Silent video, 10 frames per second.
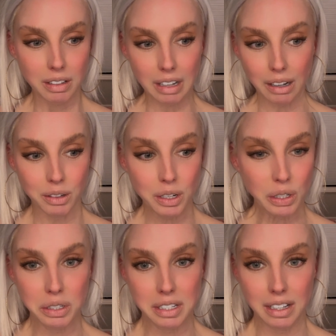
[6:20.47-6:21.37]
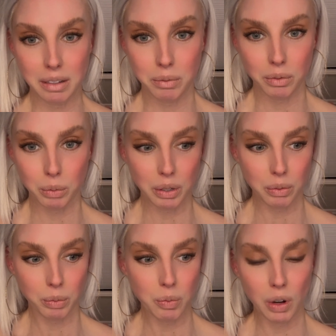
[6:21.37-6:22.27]
I don't know, you just say that
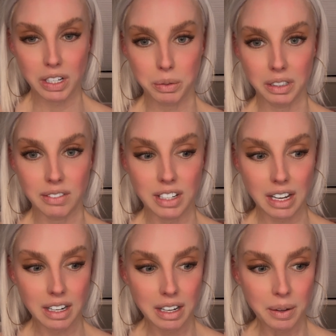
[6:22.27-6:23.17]
we want to alleviate